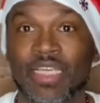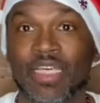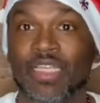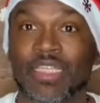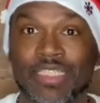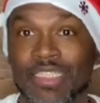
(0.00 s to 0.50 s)

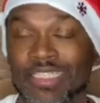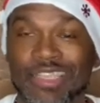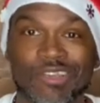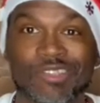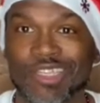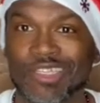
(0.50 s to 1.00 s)
This is
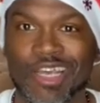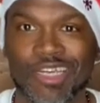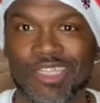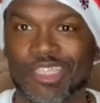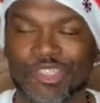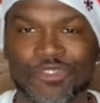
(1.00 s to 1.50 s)
Nelson
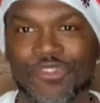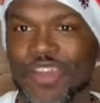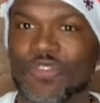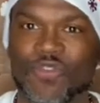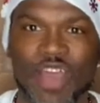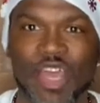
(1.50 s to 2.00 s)
Douglas, your favorite
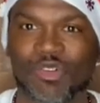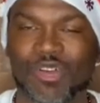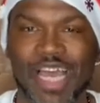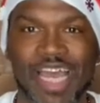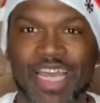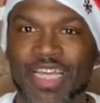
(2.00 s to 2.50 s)
vinyl
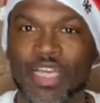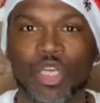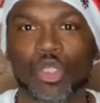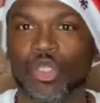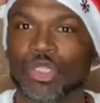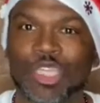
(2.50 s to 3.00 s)
guy,
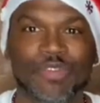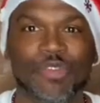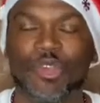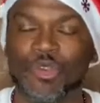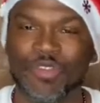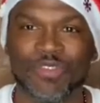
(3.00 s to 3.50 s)
giving
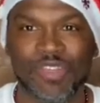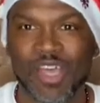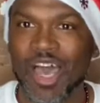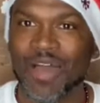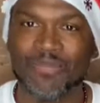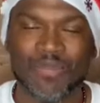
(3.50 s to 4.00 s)
you the
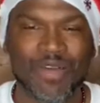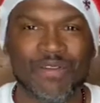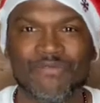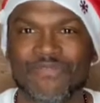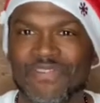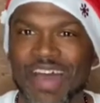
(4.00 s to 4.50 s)
top
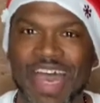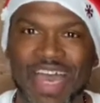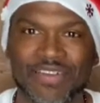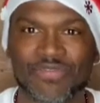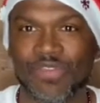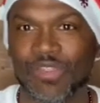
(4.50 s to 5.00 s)
5
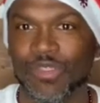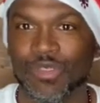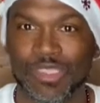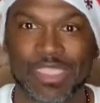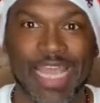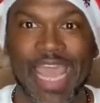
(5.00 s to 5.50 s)

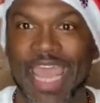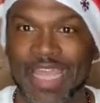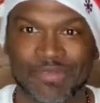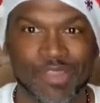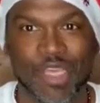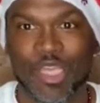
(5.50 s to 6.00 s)
dad
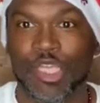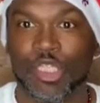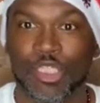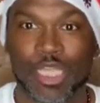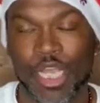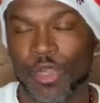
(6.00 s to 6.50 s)

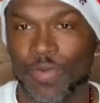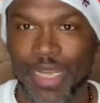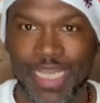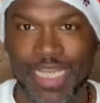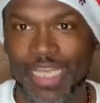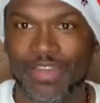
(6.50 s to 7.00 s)
decorating
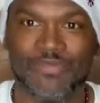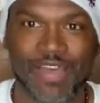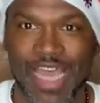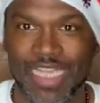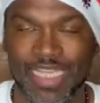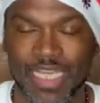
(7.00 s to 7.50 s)
gift
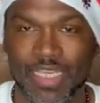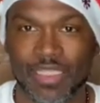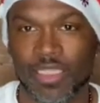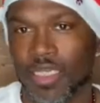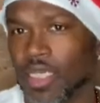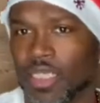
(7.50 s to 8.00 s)
ideas.
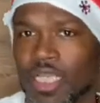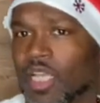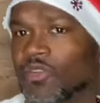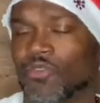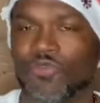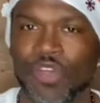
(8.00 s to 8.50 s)
These are
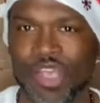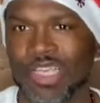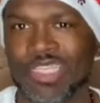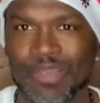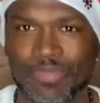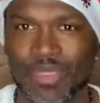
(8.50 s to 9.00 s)
very
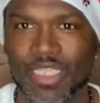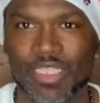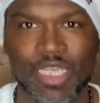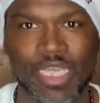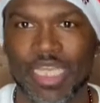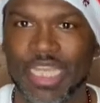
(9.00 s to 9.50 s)

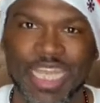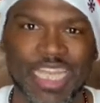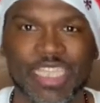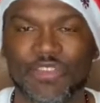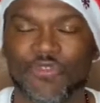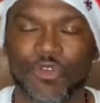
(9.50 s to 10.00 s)
simplistic and easy
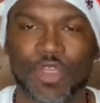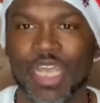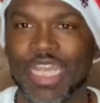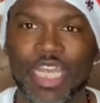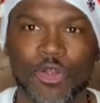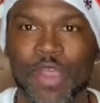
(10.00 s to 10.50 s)
for any
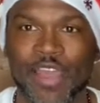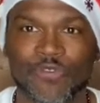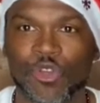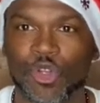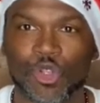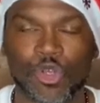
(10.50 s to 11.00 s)
crafter to
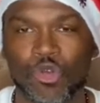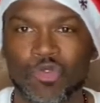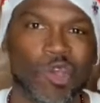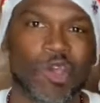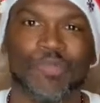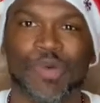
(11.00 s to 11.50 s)
do,
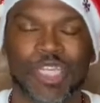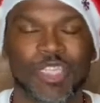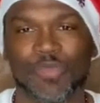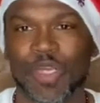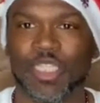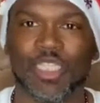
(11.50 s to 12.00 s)
but
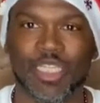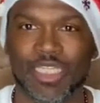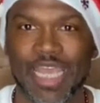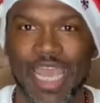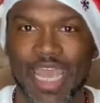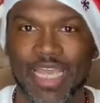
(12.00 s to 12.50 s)
especially
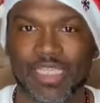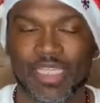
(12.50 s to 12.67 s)
dads.